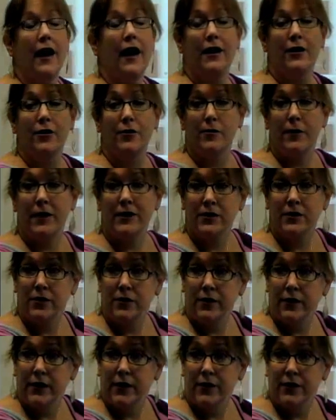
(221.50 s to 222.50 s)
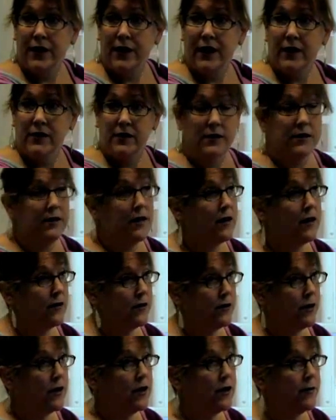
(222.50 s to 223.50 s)
and your mentor and your faculty
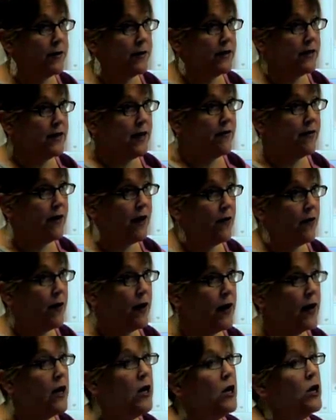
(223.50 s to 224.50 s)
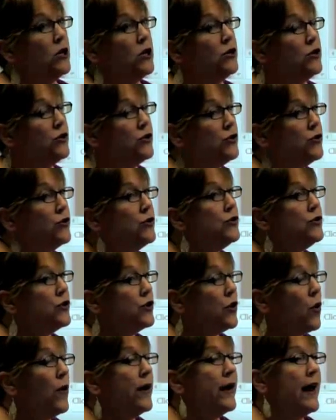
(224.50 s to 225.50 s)
centers are going to be staffed that way. So students
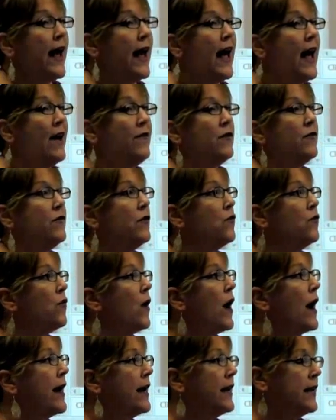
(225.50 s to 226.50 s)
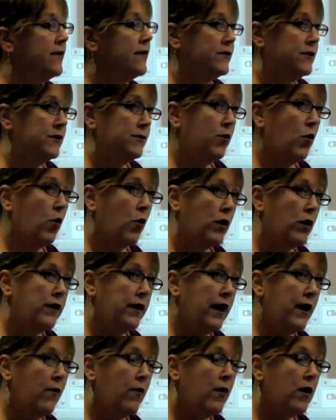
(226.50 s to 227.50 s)
are going to have a variety of support
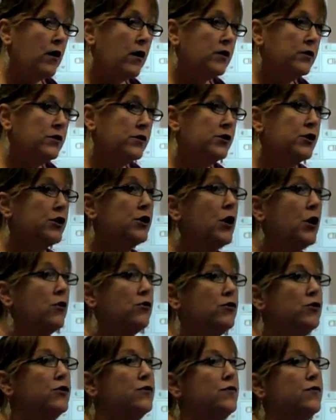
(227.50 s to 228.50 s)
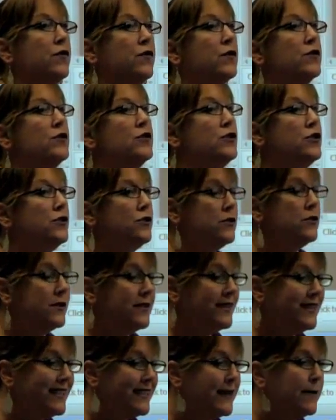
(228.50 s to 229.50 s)
networks to go to for
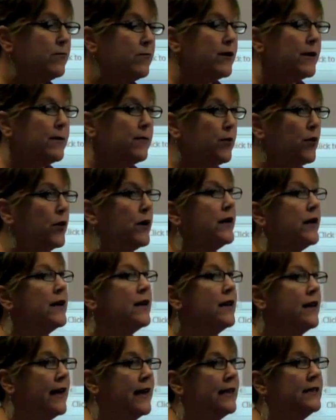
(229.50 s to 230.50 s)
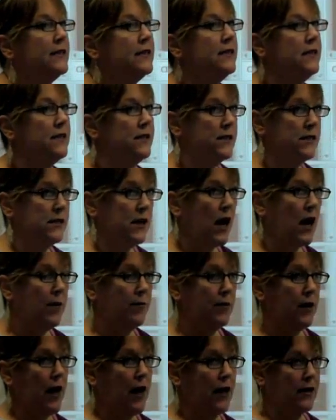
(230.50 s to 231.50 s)
simply putting classes into
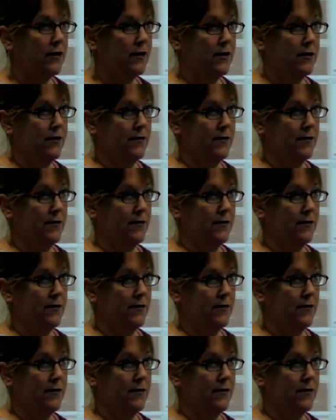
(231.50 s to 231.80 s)
time blocks.